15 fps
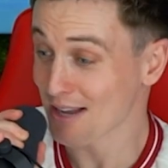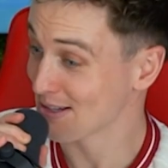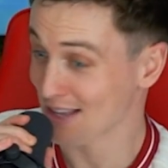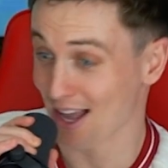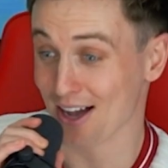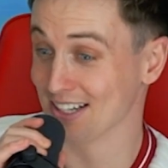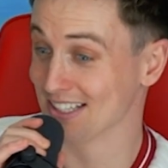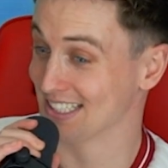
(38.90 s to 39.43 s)

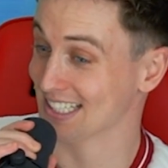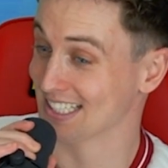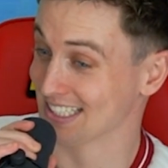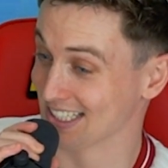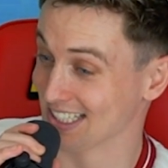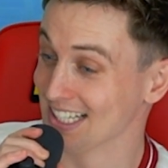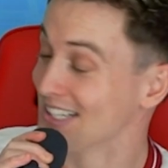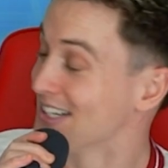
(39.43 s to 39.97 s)
Oj, this
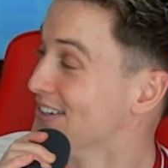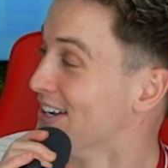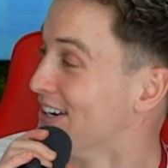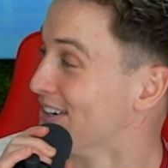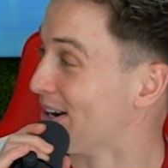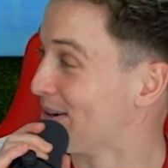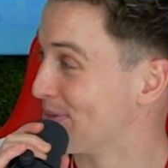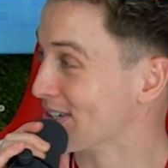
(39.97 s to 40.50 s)
is, you
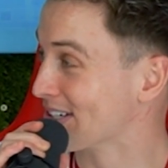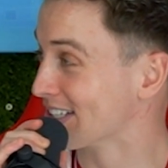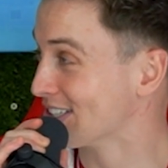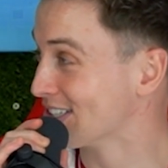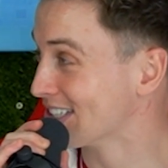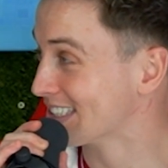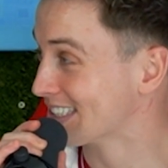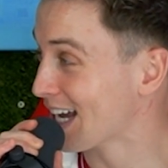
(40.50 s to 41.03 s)
know our podcast. You
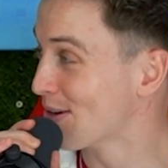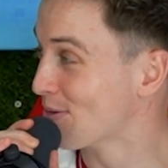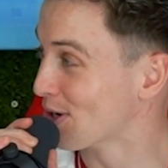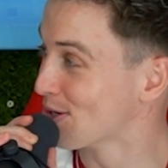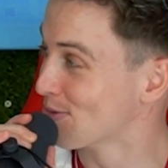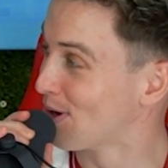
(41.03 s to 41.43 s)
can say what you